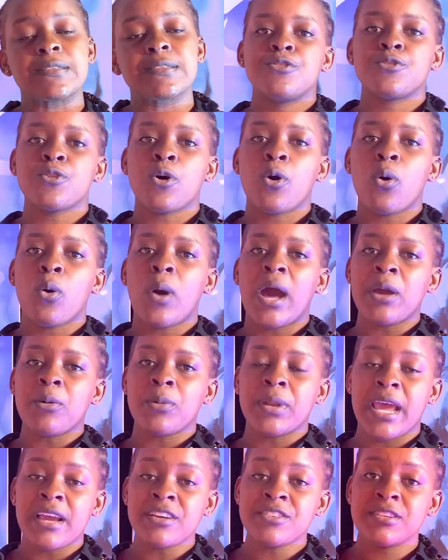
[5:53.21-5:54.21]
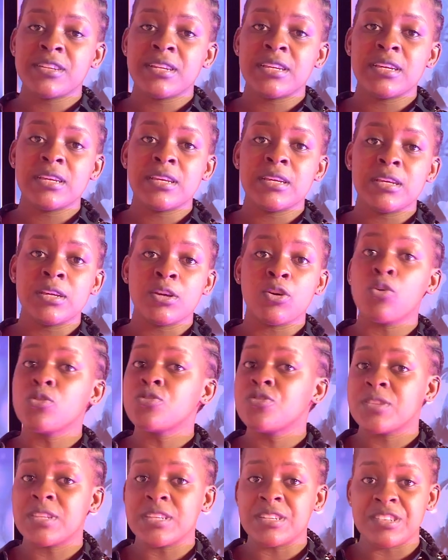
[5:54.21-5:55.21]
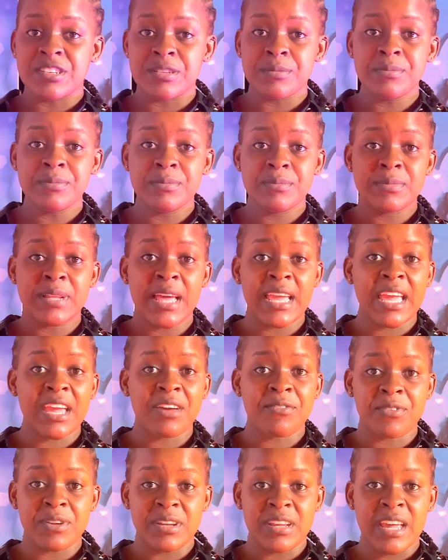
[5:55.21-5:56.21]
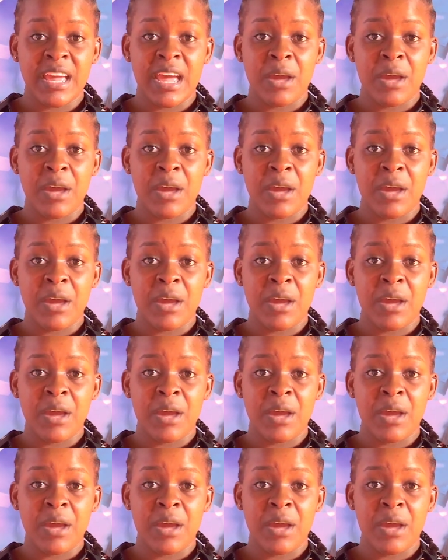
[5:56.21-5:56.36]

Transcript: So I would actually go to the gym like every day.